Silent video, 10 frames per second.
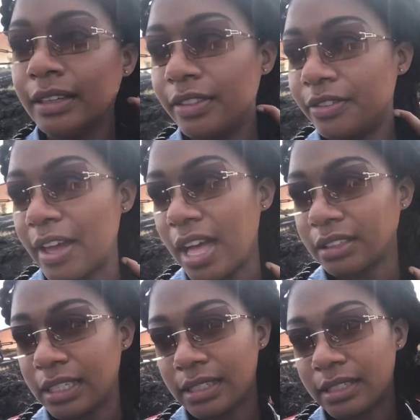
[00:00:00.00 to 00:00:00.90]
the
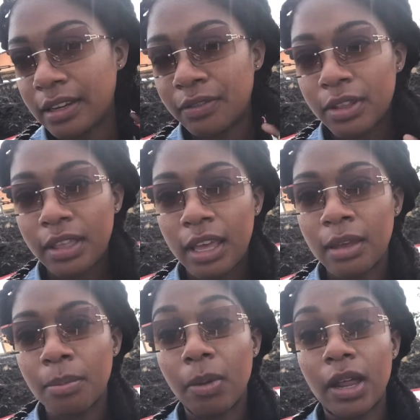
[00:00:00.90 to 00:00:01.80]
valleys and
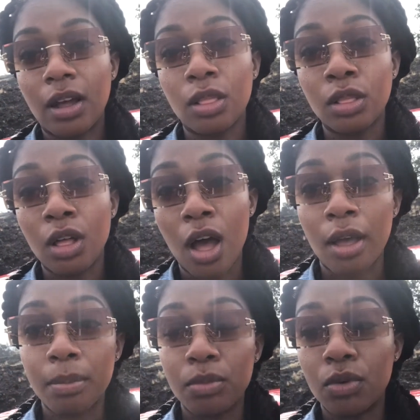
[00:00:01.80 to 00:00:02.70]
everything, but a
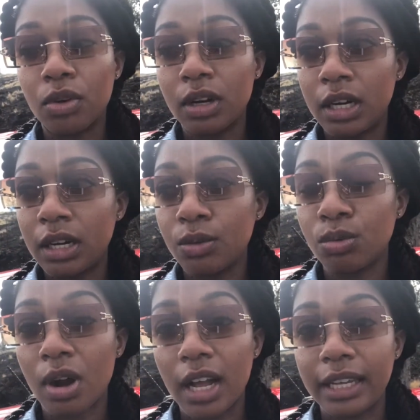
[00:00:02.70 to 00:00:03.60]
lot more
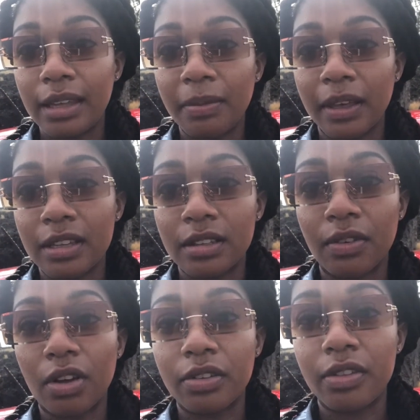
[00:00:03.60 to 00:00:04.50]
rocky because of
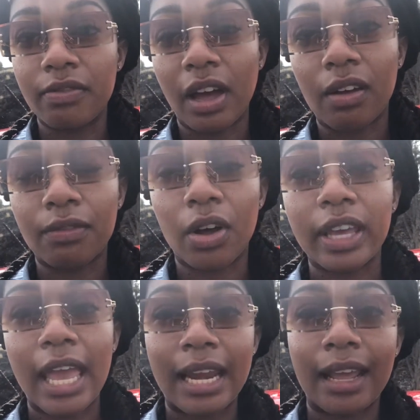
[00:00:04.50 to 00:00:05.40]
all of the
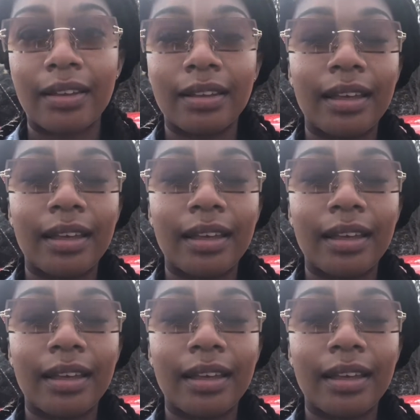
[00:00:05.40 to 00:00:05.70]
volcanic,